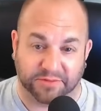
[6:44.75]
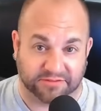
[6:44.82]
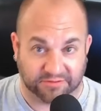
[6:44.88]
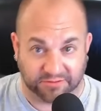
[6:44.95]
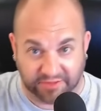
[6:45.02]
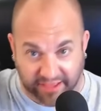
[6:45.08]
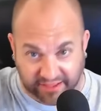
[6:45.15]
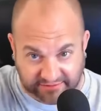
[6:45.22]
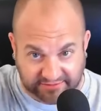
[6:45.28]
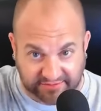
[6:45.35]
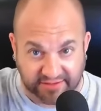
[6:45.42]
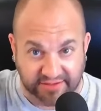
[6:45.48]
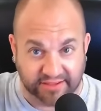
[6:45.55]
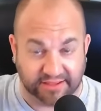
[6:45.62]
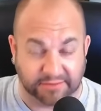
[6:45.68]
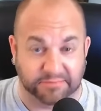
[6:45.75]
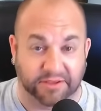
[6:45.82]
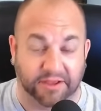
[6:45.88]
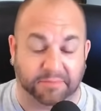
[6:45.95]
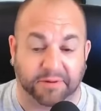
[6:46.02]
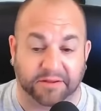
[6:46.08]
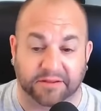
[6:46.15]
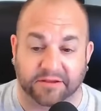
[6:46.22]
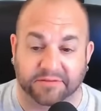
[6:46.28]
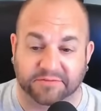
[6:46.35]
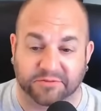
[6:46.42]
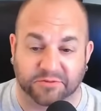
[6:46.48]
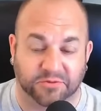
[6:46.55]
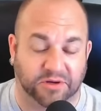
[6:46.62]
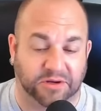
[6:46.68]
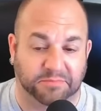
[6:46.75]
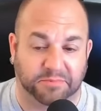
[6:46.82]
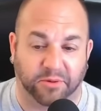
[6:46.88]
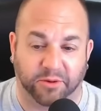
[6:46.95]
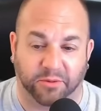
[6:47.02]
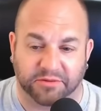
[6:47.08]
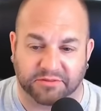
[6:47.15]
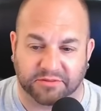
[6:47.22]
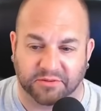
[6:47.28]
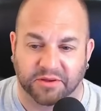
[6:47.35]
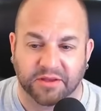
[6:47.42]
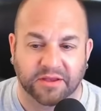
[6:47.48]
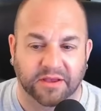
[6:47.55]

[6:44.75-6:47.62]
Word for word: So yes, hit me up. I'd love to POTA with you.